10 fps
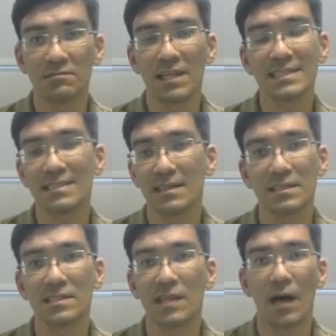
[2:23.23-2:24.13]
let's say,
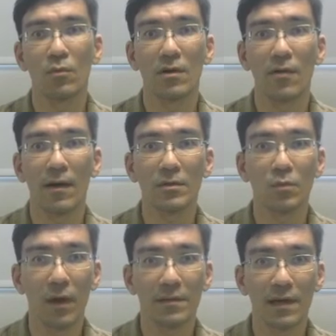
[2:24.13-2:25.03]
somewhere around
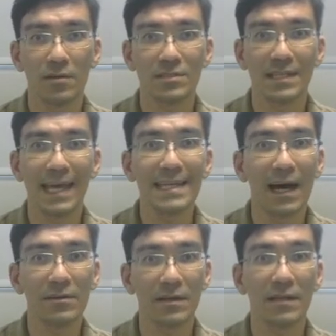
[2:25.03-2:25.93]

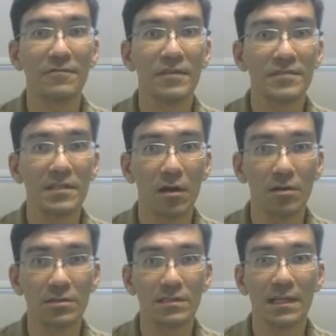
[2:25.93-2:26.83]

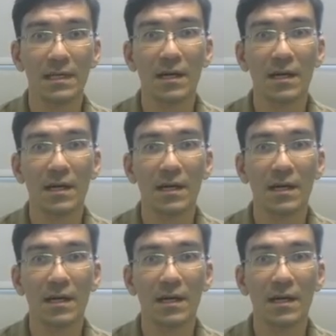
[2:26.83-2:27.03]
$1,850,